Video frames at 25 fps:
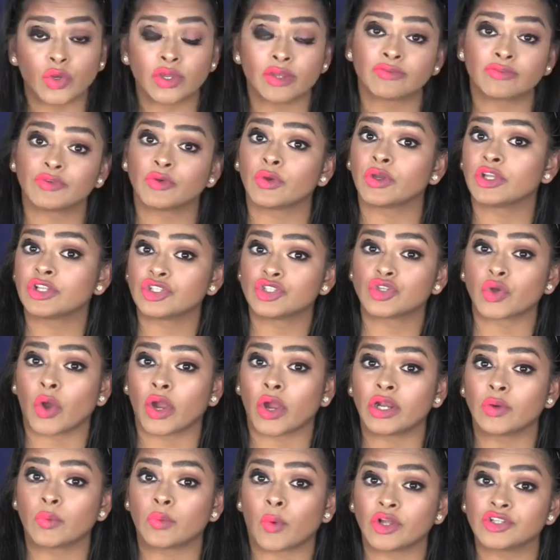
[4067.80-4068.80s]
if you
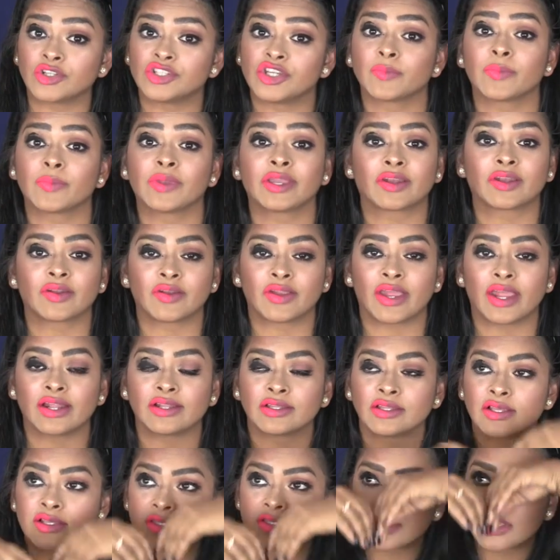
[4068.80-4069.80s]
enjoyed watching me
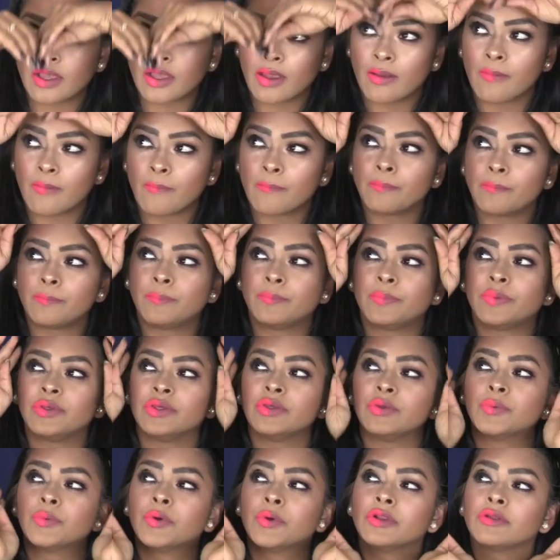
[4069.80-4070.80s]
create this
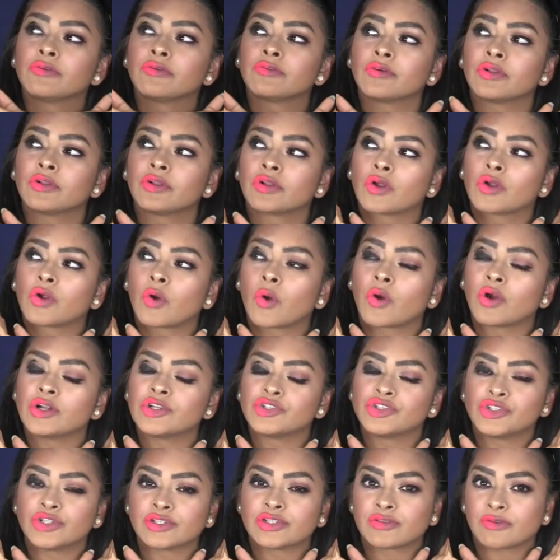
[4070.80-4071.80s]
beautiful,
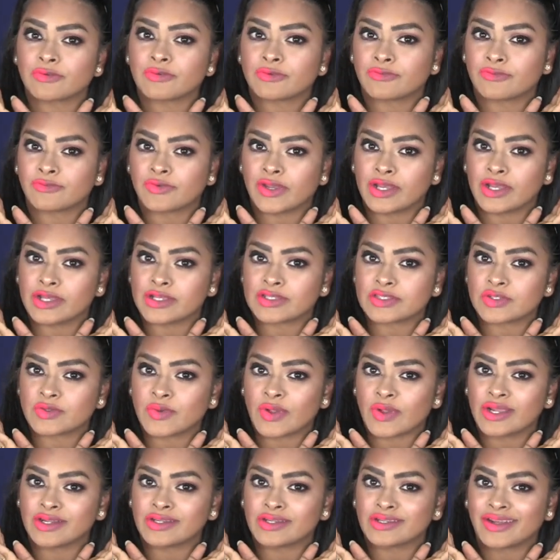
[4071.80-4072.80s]
gorgeous face
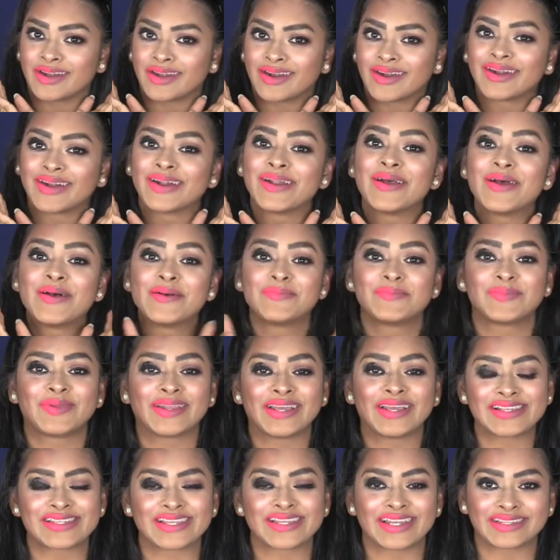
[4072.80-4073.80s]
right here,
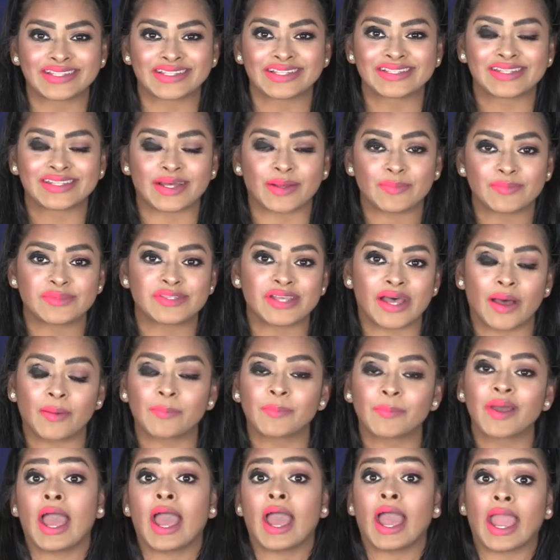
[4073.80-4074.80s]
please hit the thumbs
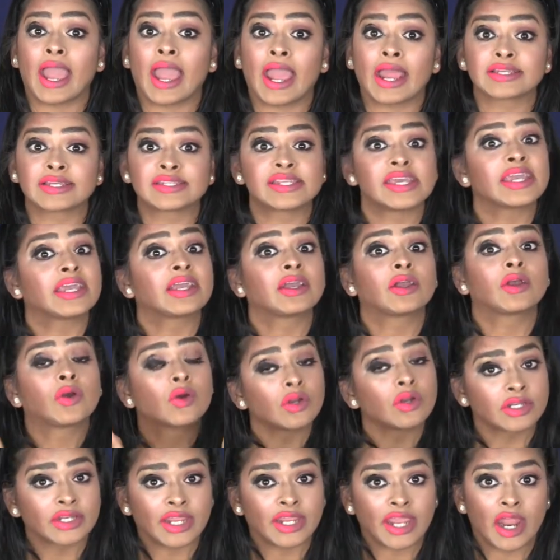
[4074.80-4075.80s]
up and take
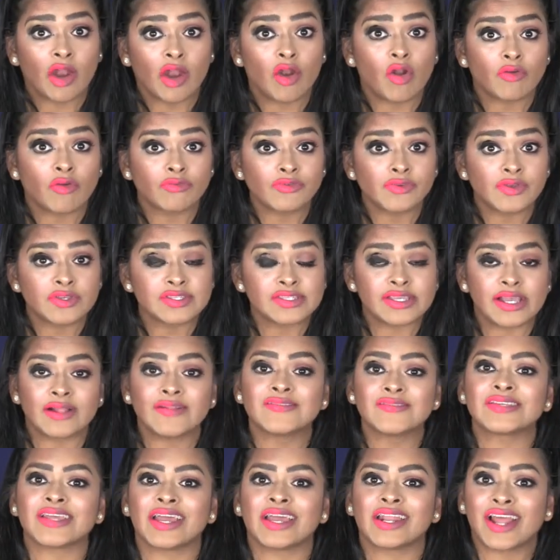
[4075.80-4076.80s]
good care of
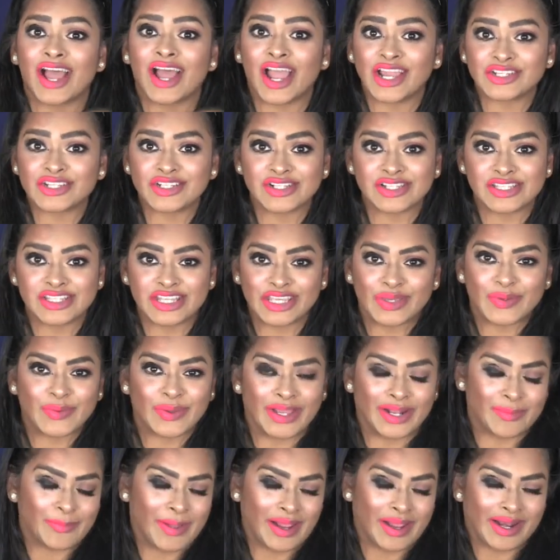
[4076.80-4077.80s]
yourselves, and I shall see you
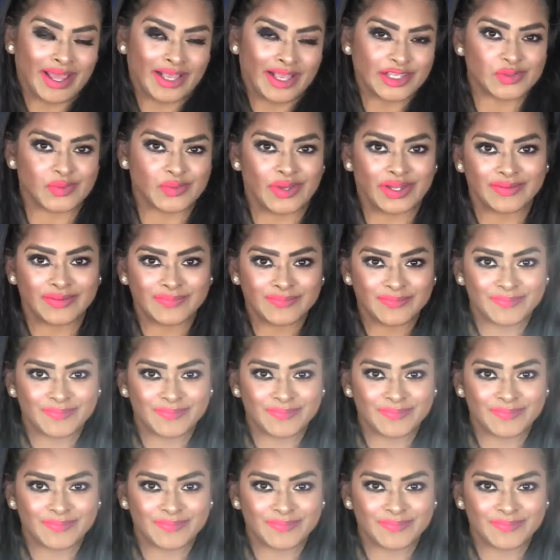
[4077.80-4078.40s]
in my next one.